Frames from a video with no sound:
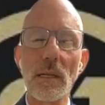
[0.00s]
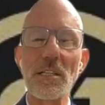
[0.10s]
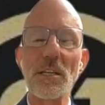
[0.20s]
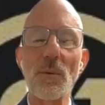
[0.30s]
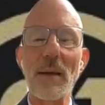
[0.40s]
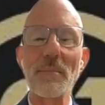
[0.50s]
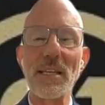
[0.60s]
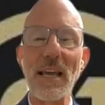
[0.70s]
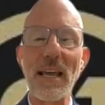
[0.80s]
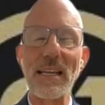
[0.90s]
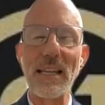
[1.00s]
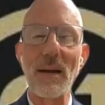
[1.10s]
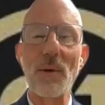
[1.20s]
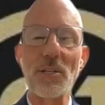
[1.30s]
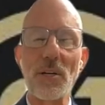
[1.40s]
Listen to what I'm saying, and
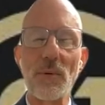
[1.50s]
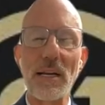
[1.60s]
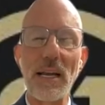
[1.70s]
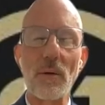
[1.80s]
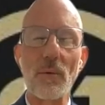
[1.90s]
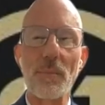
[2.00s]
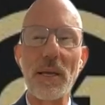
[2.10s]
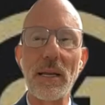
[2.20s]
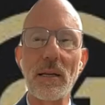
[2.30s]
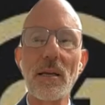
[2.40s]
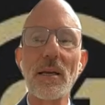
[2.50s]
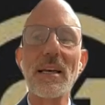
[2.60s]
then I want you to write down. I'll repeat it.